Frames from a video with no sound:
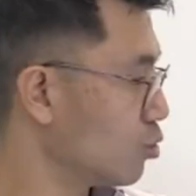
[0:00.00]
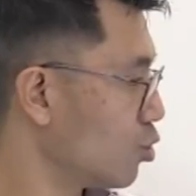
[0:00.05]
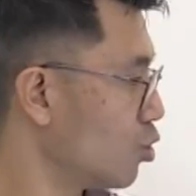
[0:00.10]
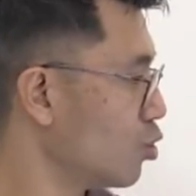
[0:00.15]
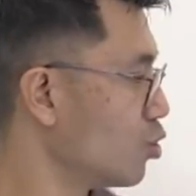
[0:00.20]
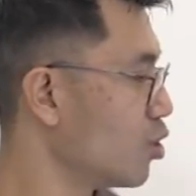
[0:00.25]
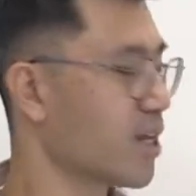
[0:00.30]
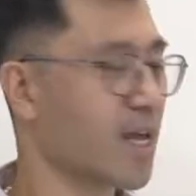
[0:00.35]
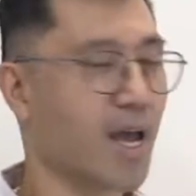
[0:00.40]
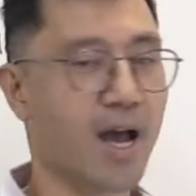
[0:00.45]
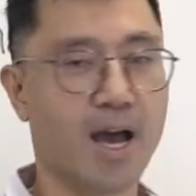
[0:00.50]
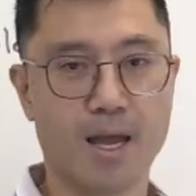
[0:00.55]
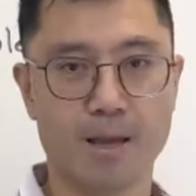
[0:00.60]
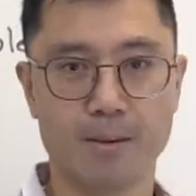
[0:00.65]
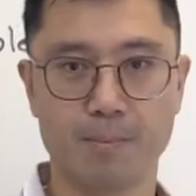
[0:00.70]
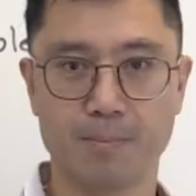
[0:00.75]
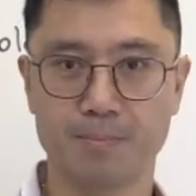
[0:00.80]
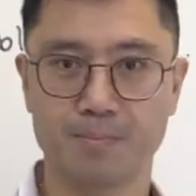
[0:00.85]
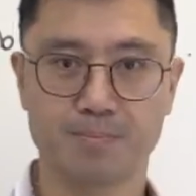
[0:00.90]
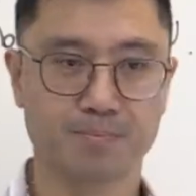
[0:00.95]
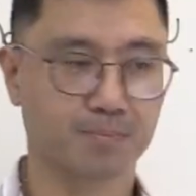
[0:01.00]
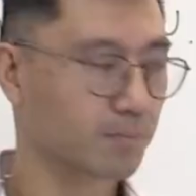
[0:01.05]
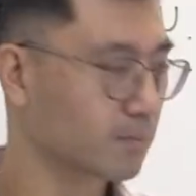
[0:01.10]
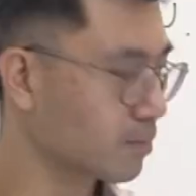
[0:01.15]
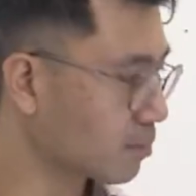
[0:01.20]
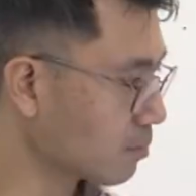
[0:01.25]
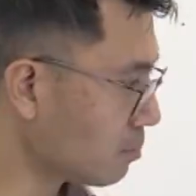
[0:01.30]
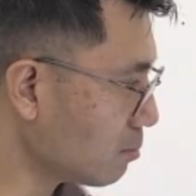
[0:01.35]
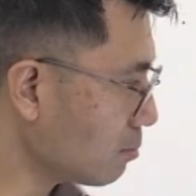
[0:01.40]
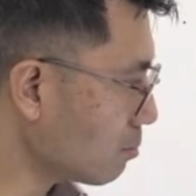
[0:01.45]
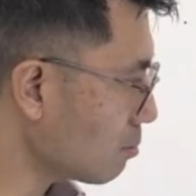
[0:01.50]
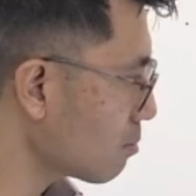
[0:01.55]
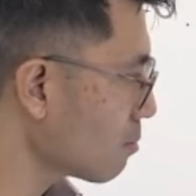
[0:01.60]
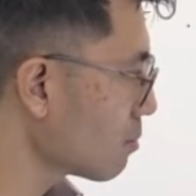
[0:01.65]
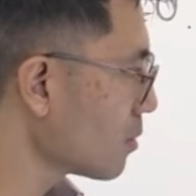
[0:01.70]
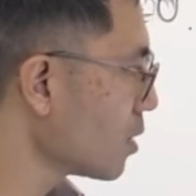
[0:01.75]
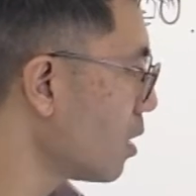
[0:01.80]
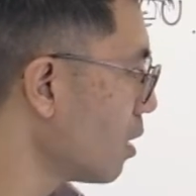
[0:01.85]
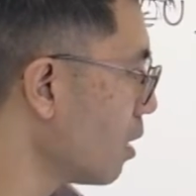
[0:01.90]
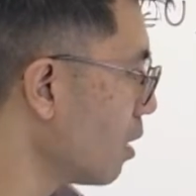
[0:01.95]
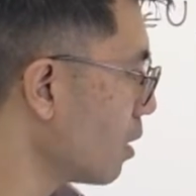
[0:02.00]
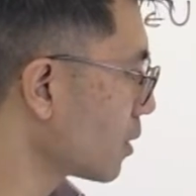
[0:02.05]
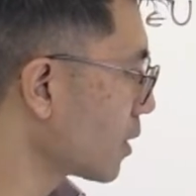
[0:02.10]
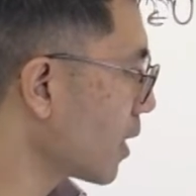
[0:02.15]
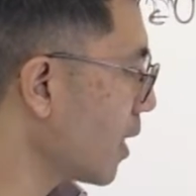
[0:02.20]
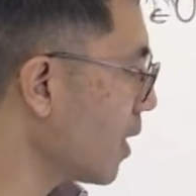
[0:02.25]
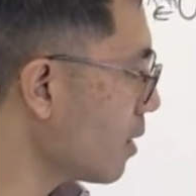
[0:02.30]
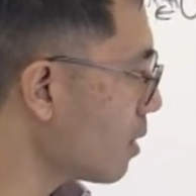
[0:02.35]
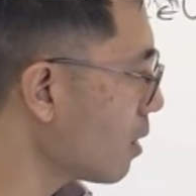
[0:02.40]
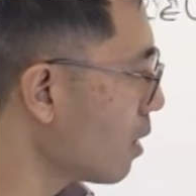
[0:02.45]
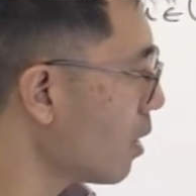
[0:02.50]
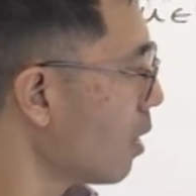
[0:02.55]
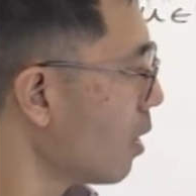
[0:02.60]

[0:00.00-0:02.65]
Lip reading: to the a. Okay,